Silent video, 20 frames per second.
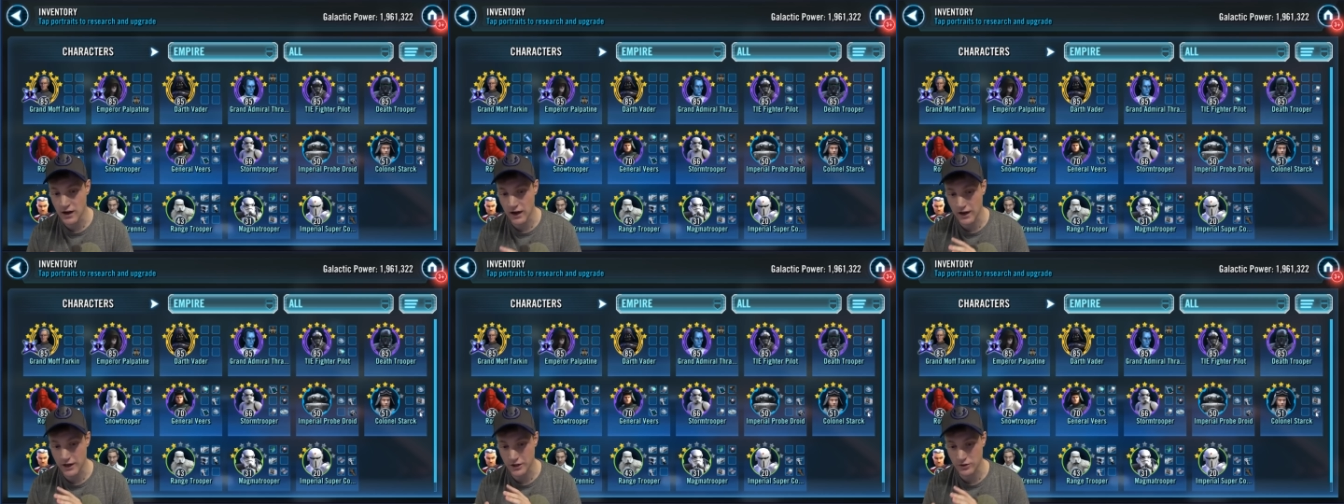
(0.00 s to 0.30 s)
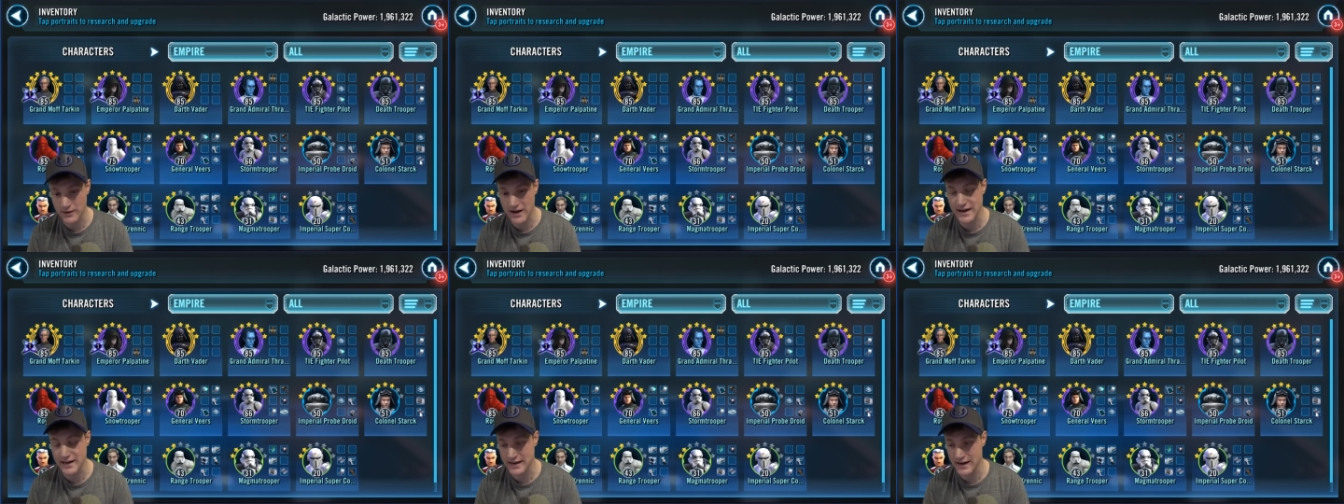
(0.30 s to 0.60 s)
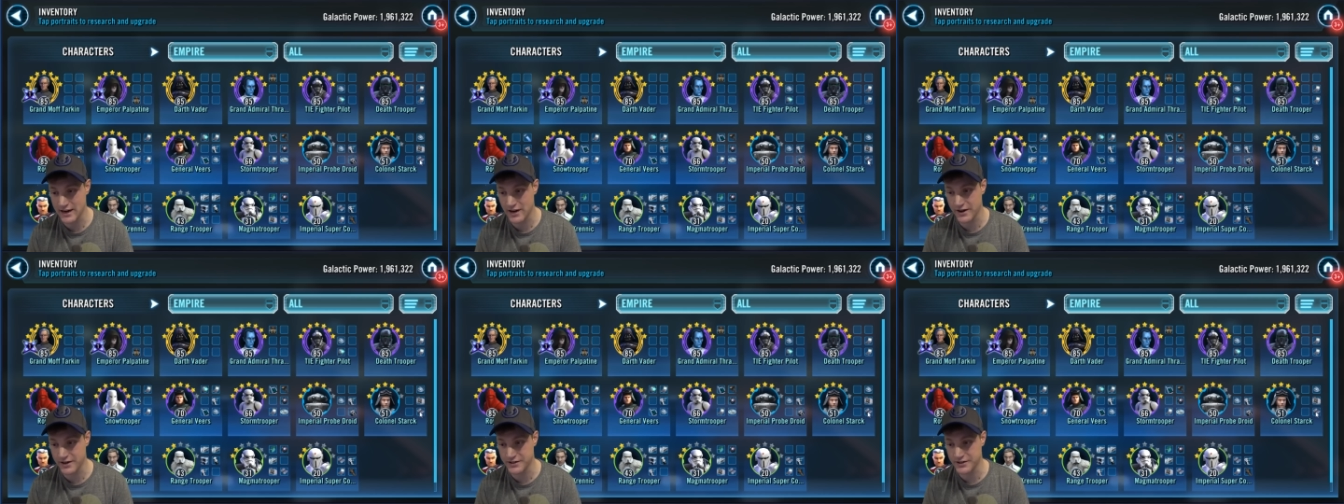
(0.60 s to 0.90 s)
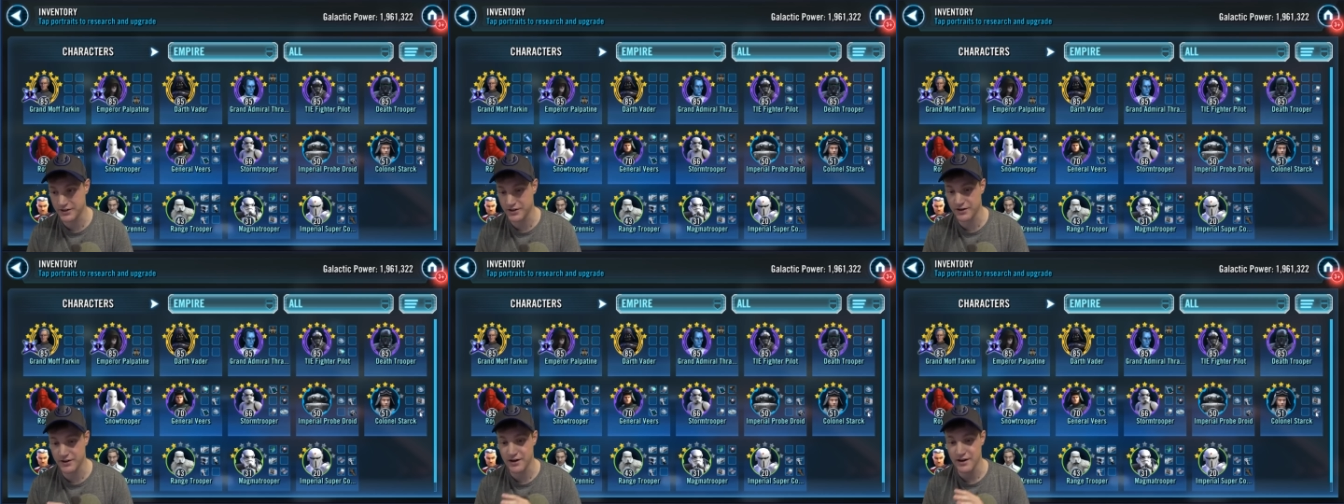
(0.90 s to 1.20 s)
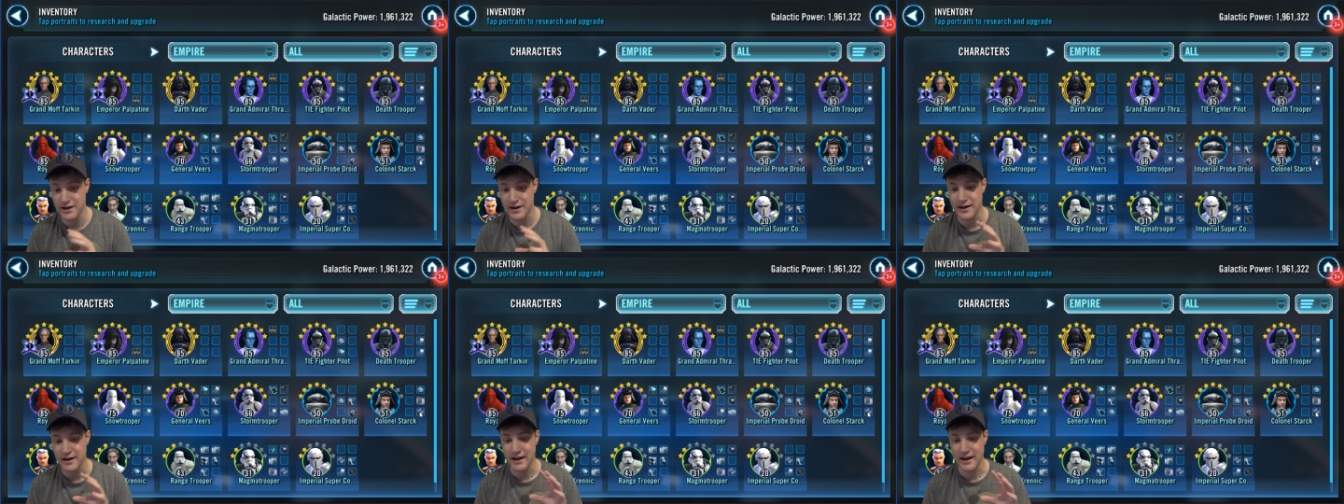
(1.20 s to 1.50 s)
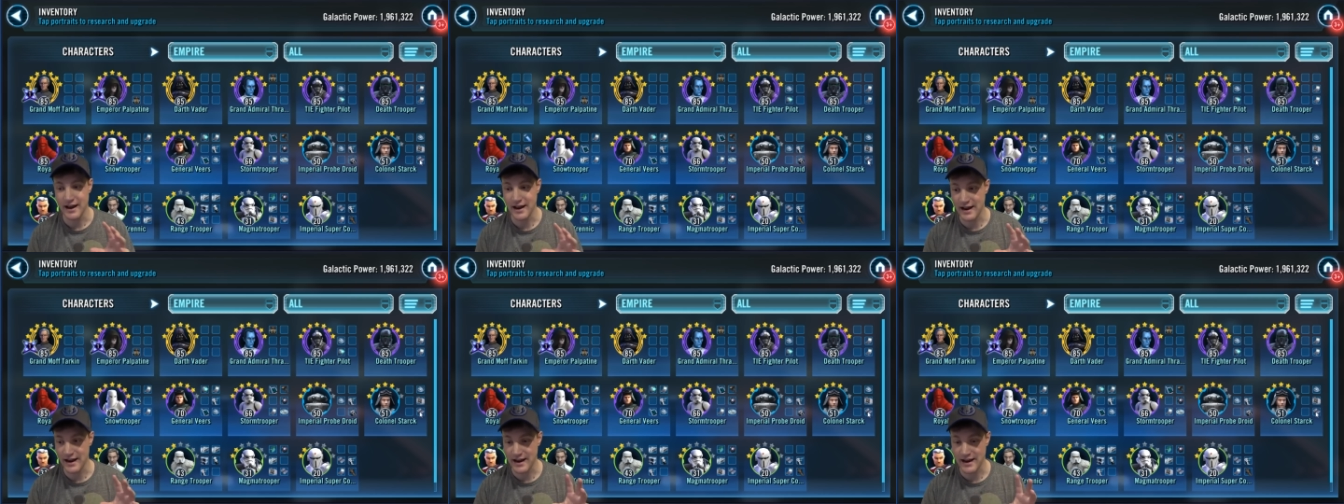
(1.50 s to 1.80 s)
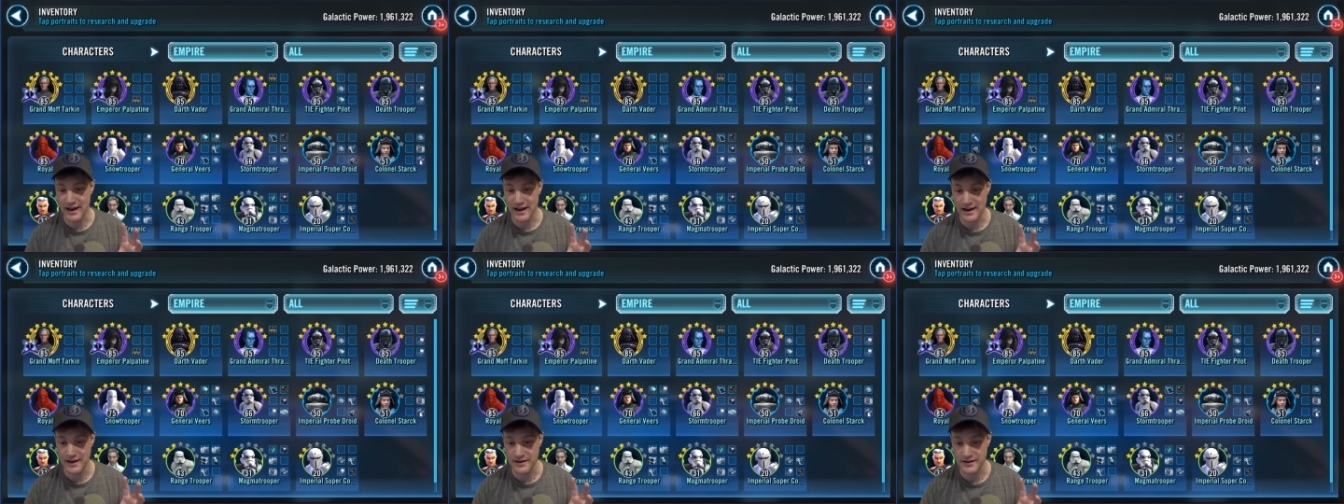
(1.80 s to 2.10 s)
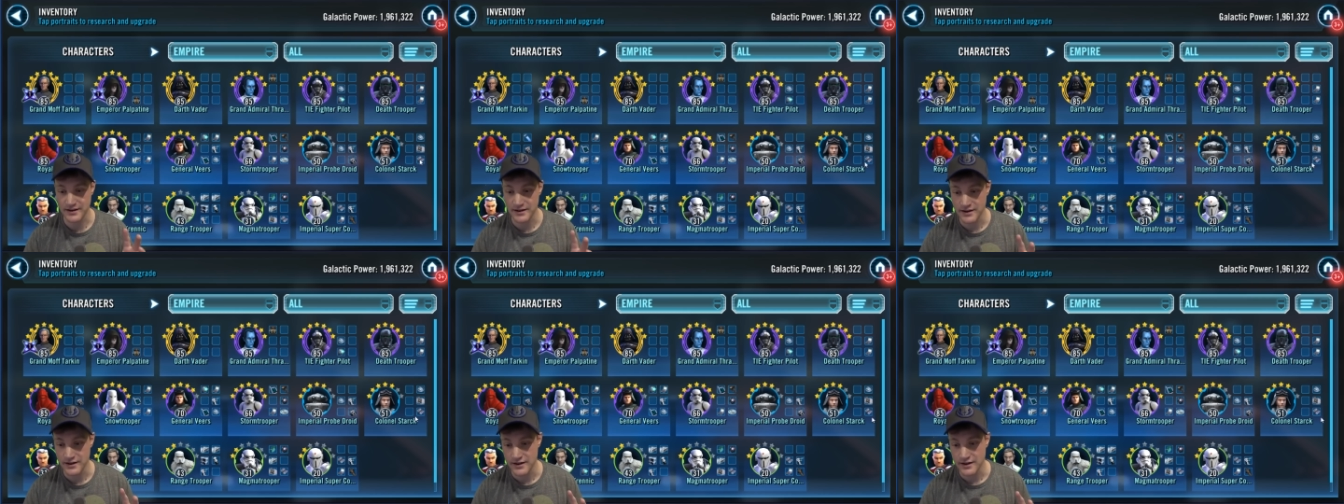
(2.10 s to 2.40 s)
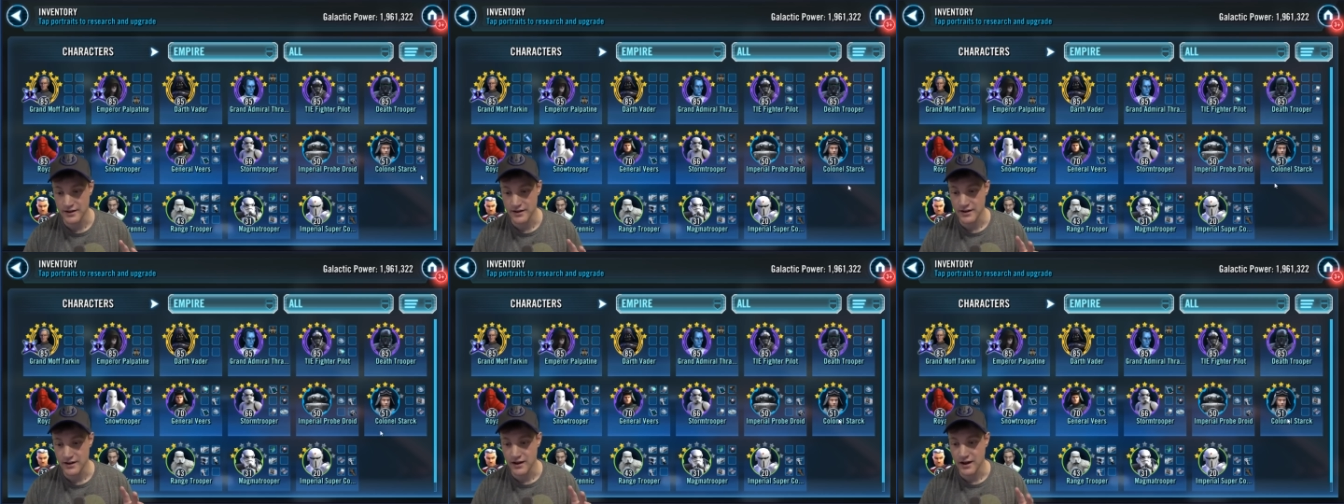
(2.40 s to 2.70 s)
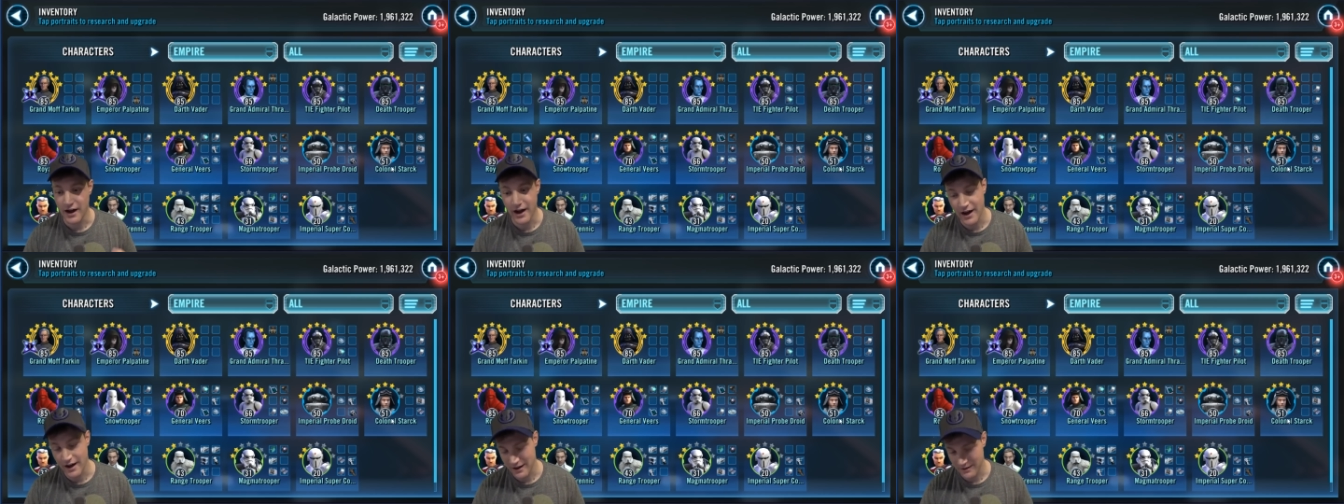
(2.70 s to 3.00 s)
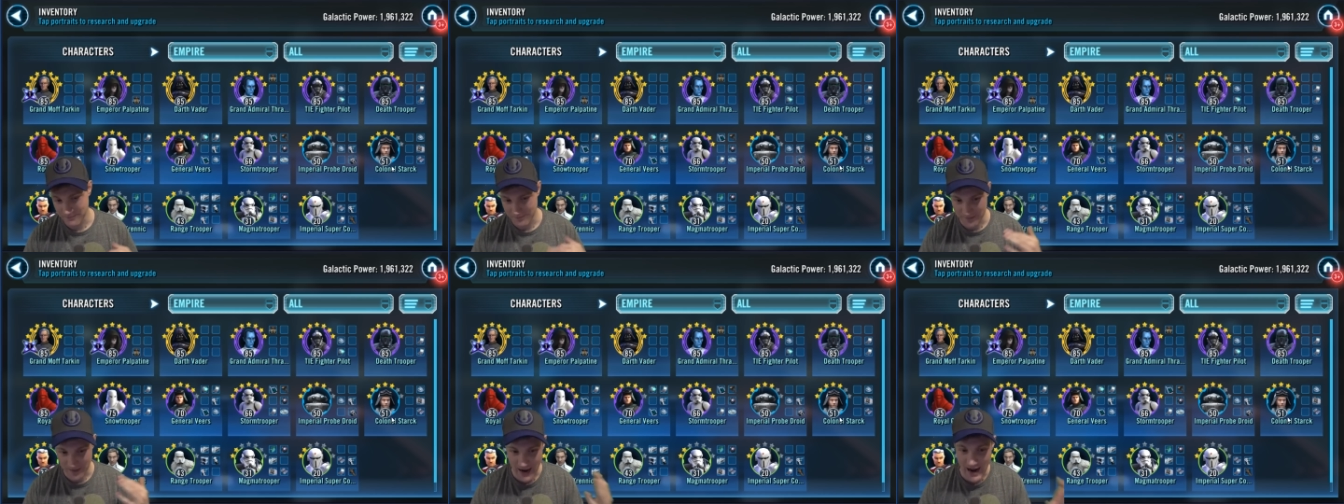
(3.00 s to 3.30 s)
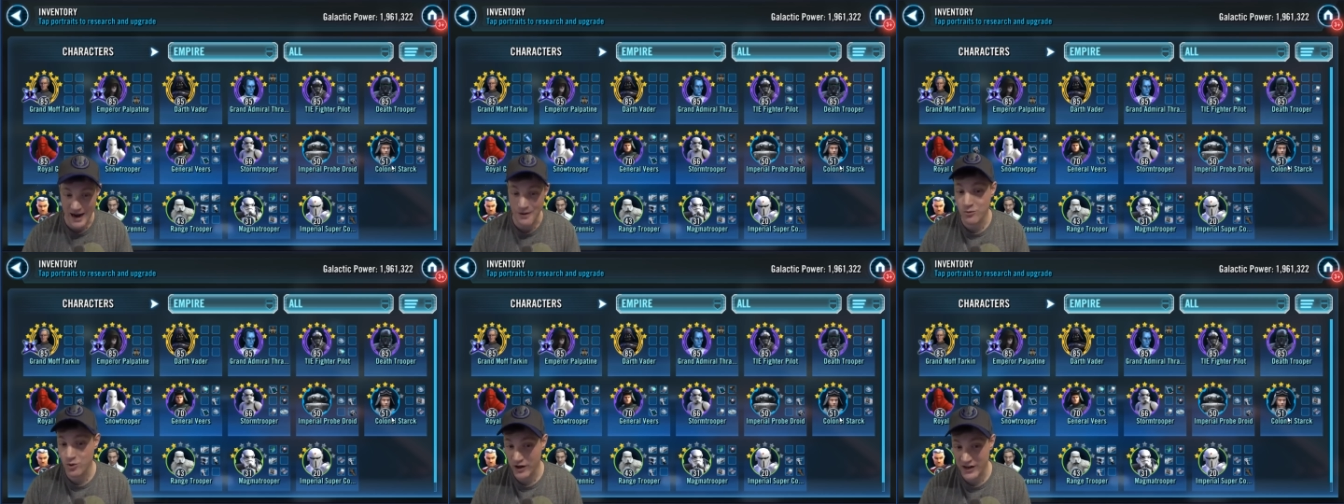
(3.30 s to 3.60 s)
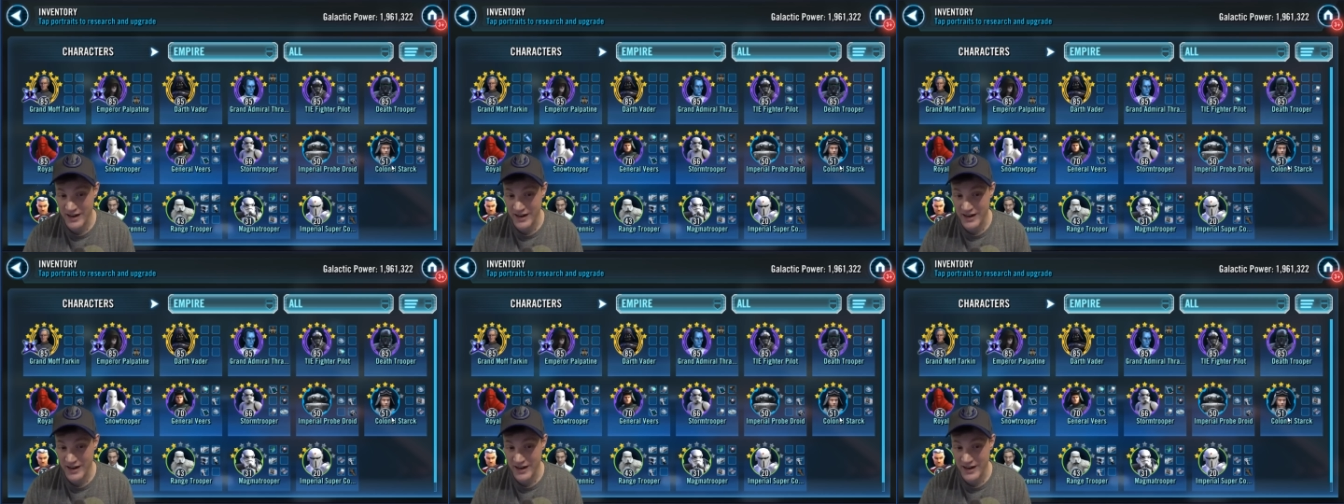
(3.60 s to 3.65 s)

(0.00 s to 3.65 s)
Uh, great character, and uh, I'm